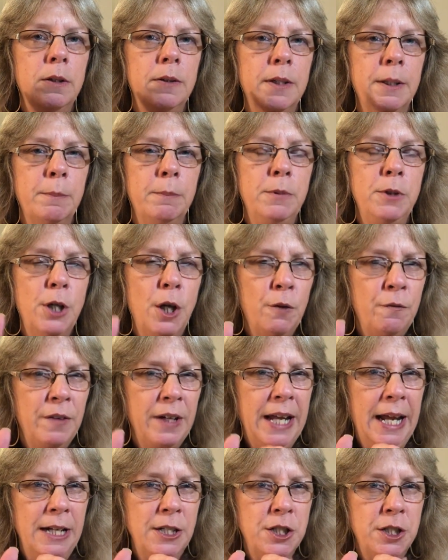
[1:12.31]

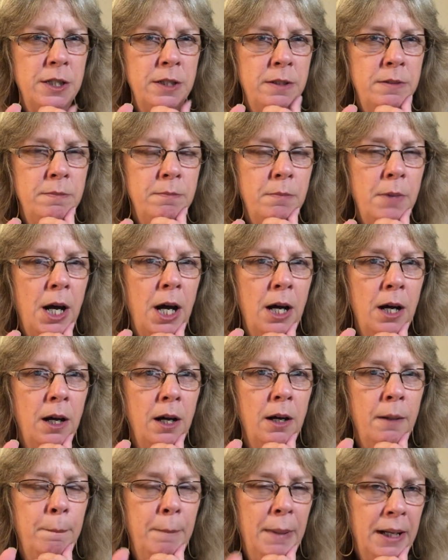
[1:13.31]
notification
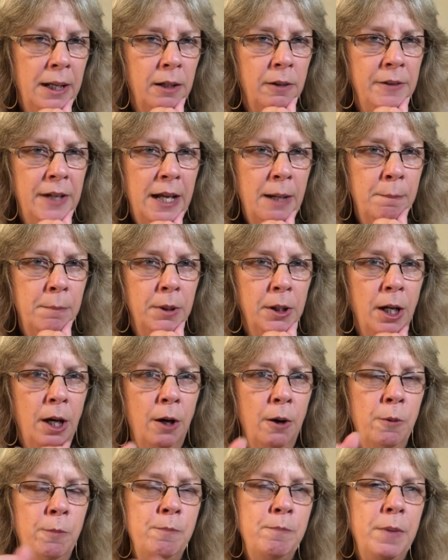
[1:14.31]
bell down
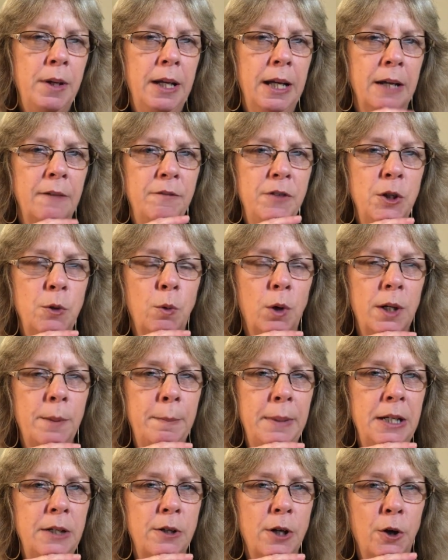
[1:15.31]
below, if you want to
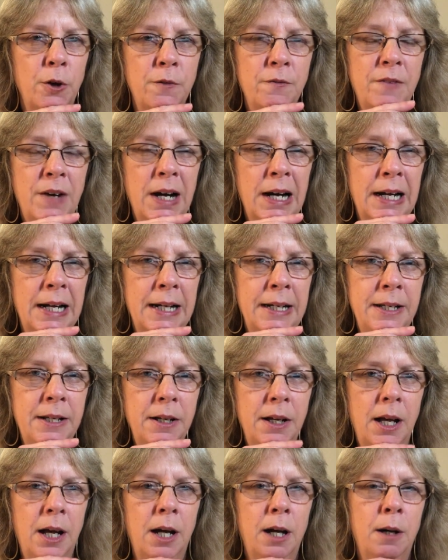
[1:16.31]
be notified
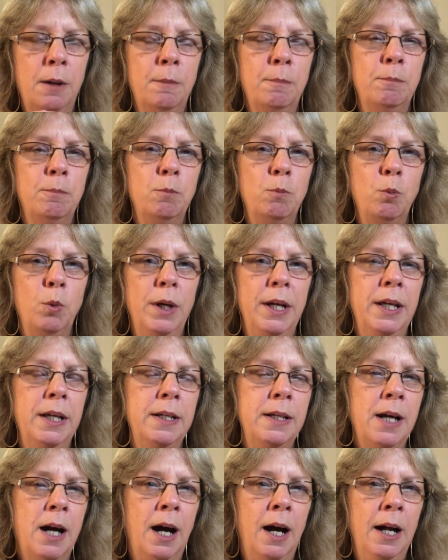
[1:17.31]

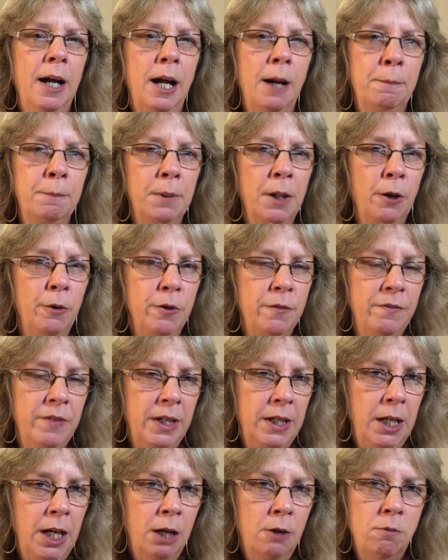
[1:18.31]
when I upload a
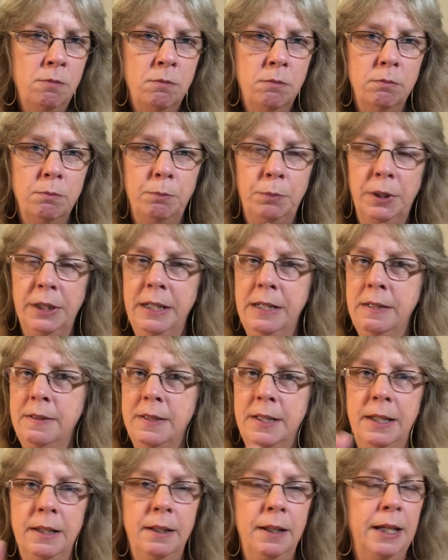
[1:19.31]
video,
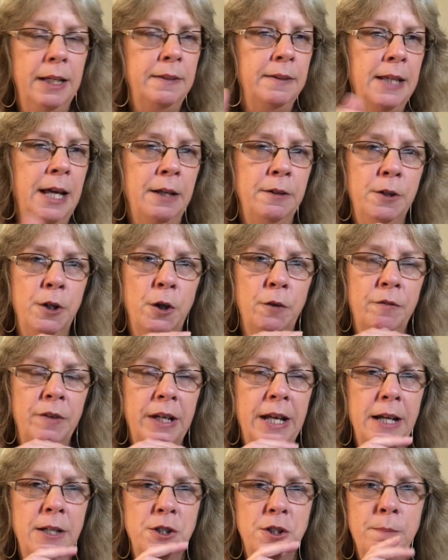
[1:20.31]
please hit that
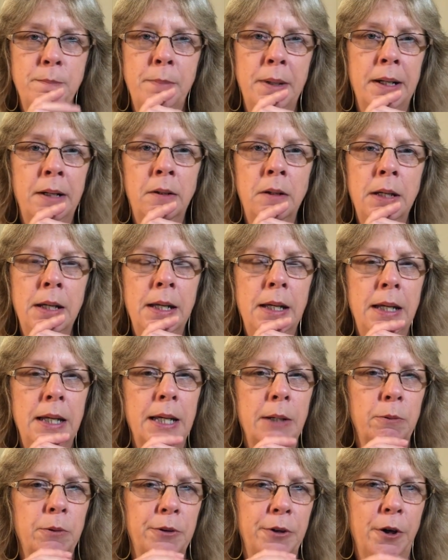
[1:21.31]
notification bell.
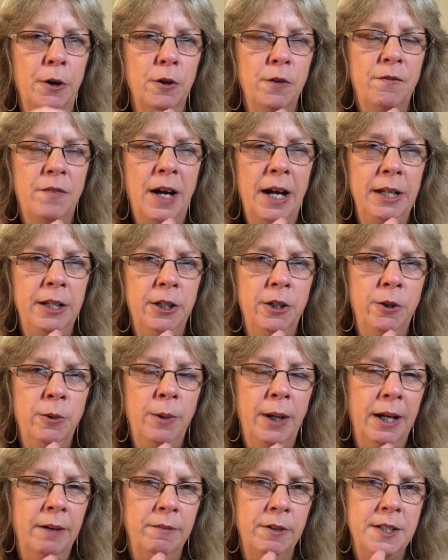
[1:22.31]
It will notify
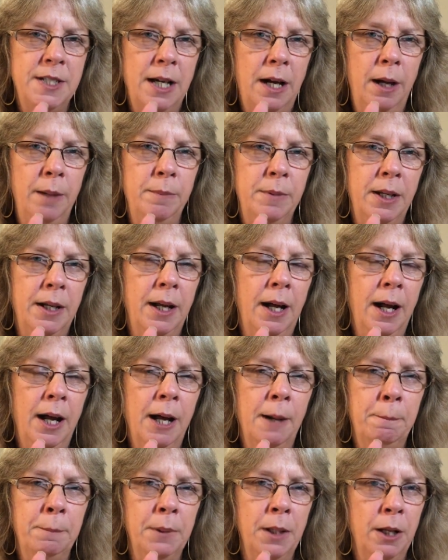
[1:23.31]
you every time that I
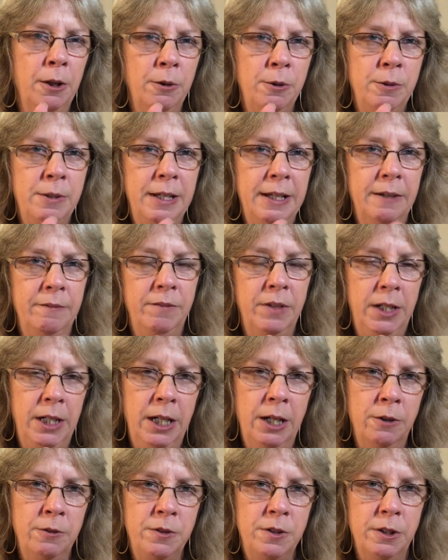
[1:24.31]
upload a
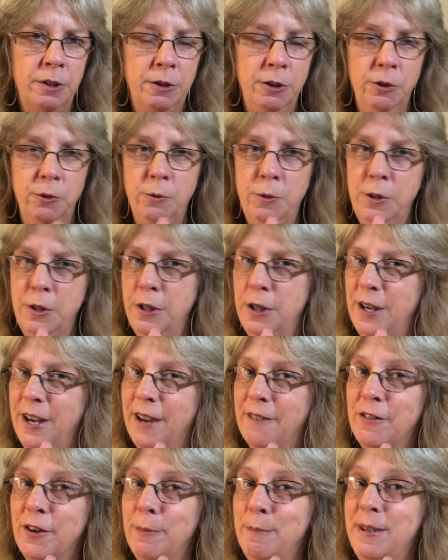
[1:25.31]
video so you
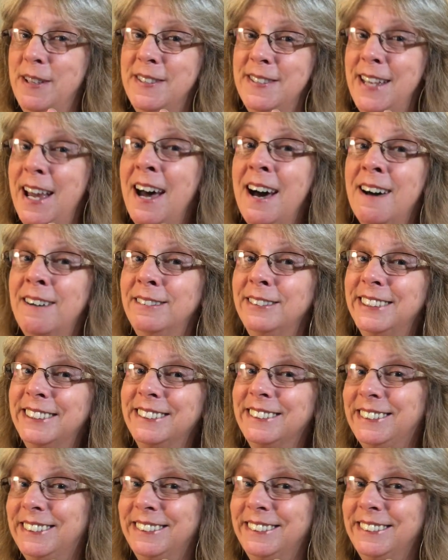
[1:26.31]
never miss out.